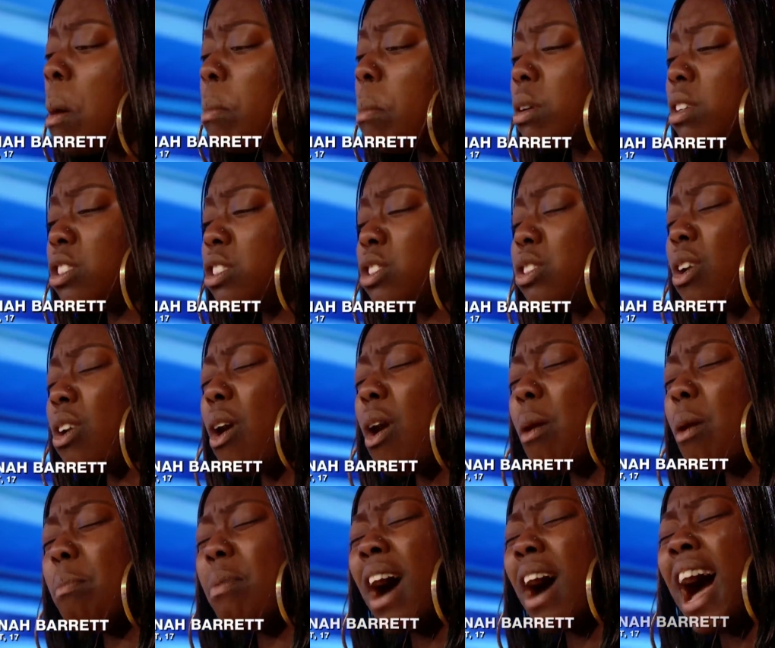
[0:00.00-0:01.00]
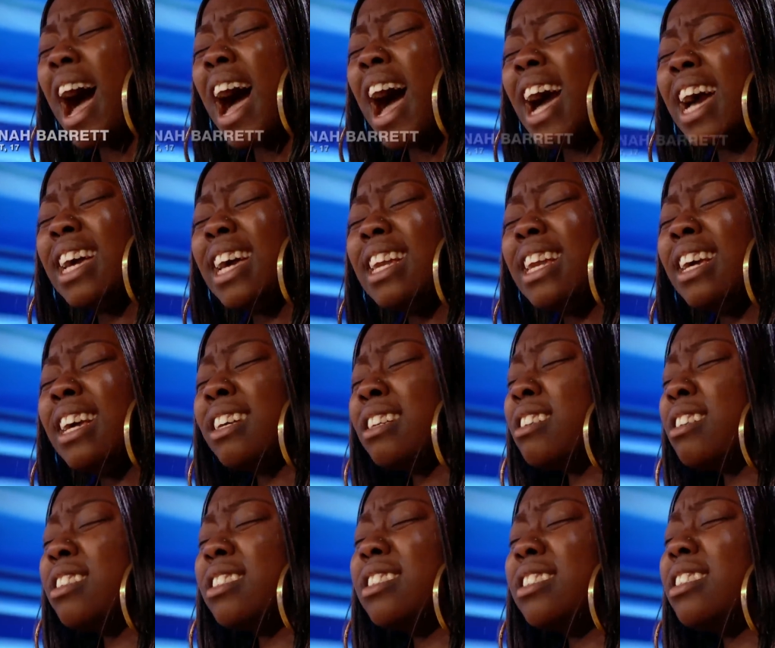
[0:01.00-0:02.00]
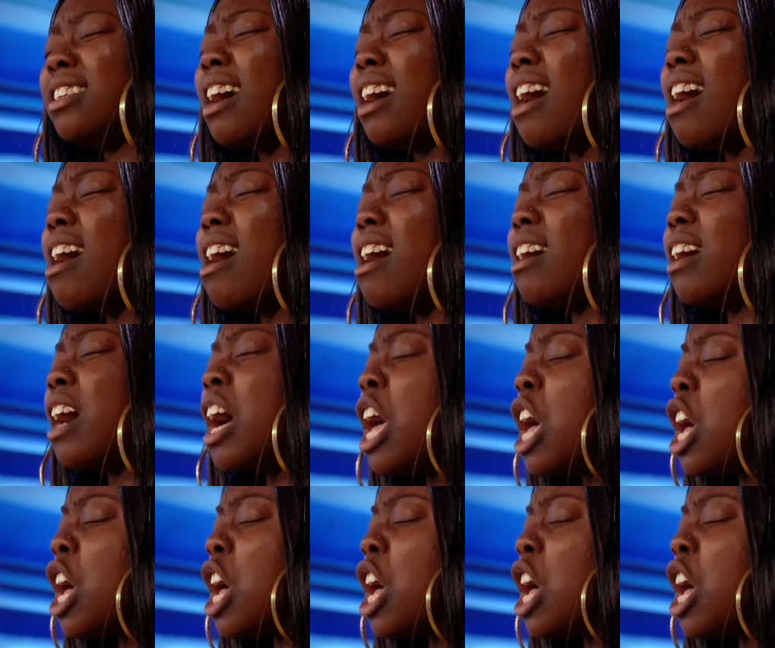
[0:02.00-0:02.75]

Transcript: but you're biting your tongue.